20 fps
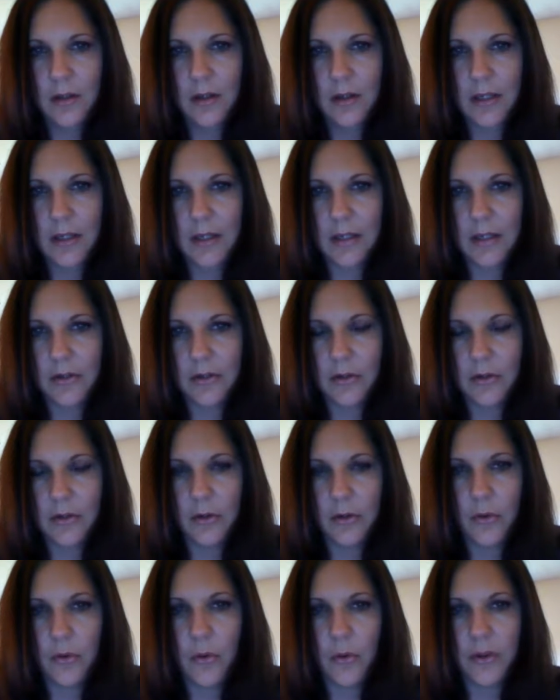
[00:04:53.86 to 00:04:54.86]
can do,
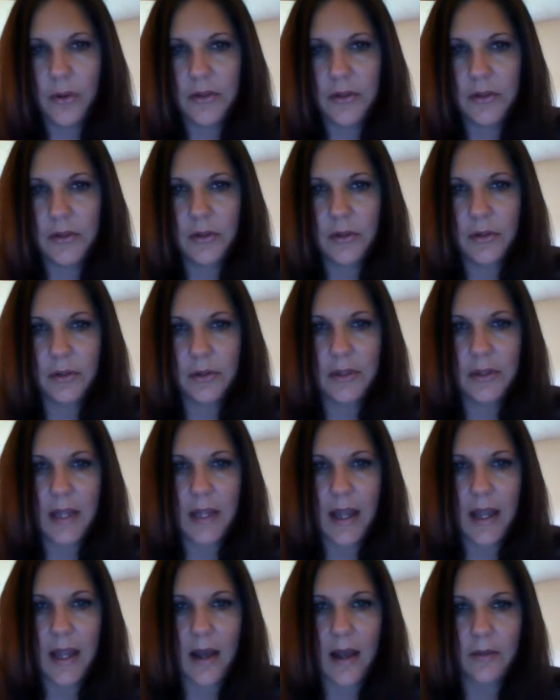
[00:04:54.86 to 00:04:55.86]
or the skills that
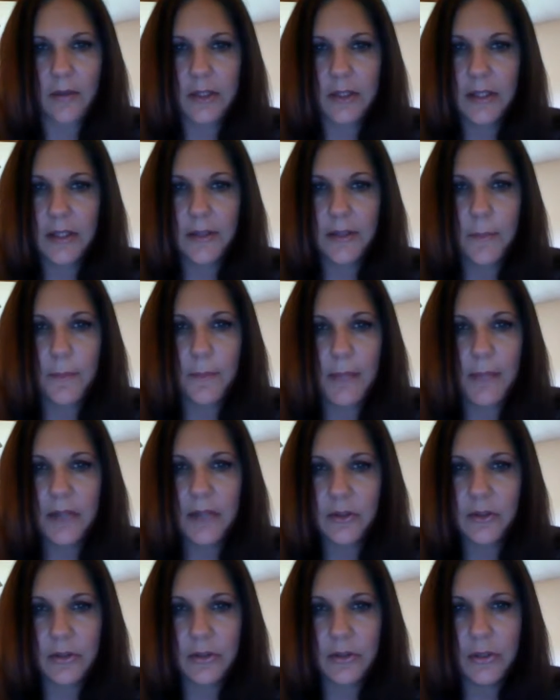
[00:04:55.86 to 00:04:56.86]
they have. It doesn't
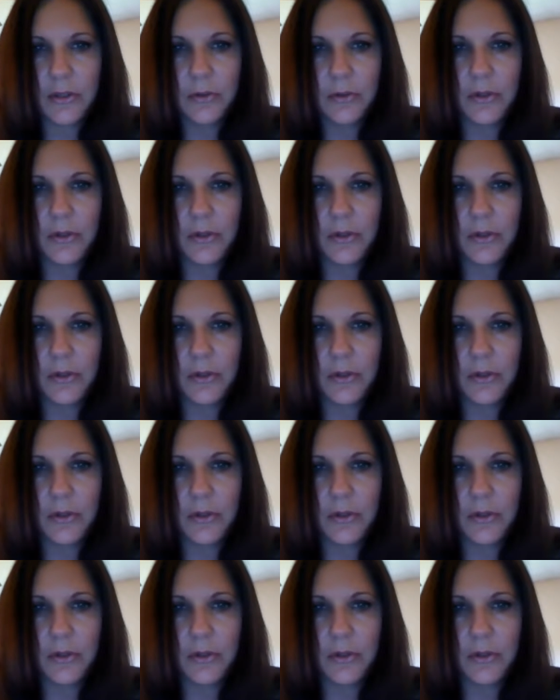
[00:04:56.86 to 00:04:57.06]
mention you.